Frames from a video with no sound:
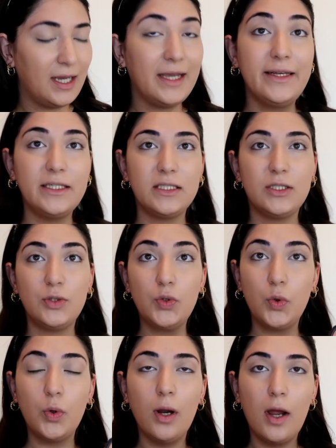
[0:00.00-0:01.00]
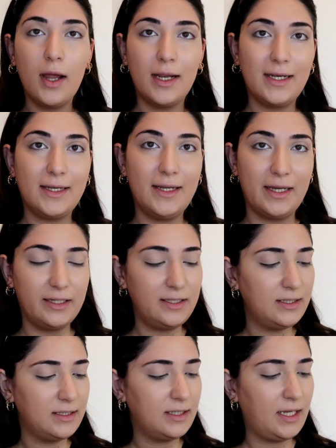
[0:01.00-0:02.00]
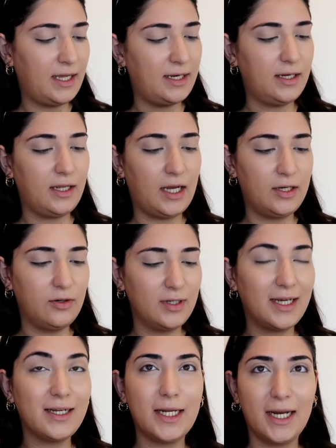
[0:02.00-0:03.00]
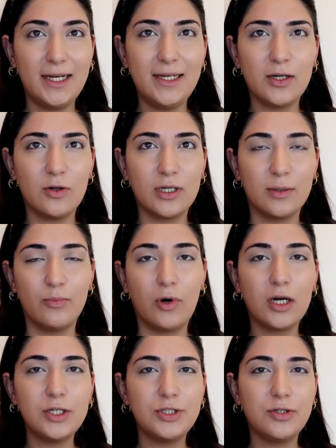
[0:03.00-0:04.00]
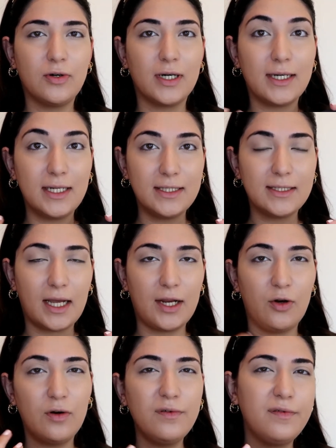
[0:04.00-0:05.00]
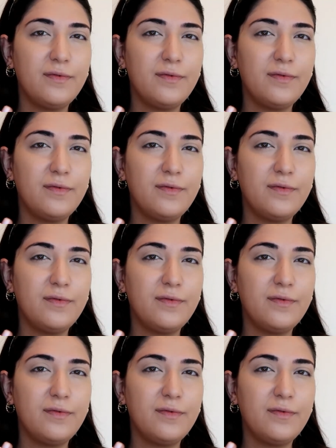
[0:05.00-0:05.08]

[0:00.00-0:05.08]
it is too dense and I don't get anything on the brush, or at least I don't